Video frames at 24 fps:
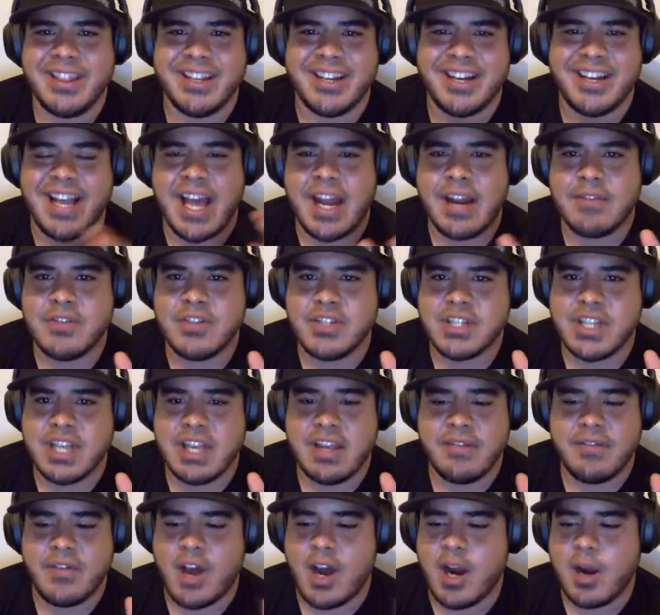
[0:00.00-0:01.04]
They're kind of just
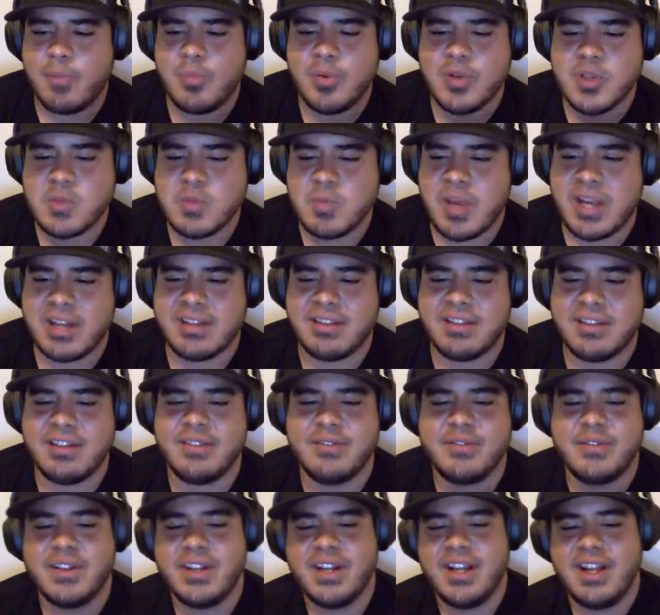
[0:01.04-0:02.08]
give our
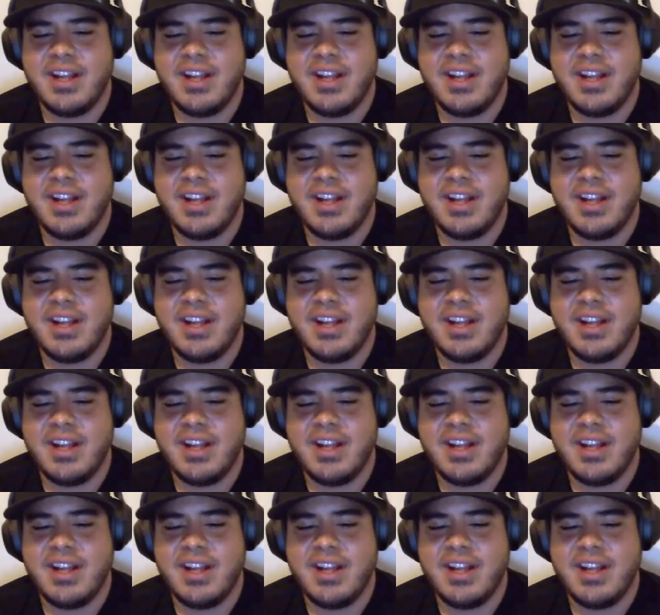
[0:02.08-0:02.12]
perspective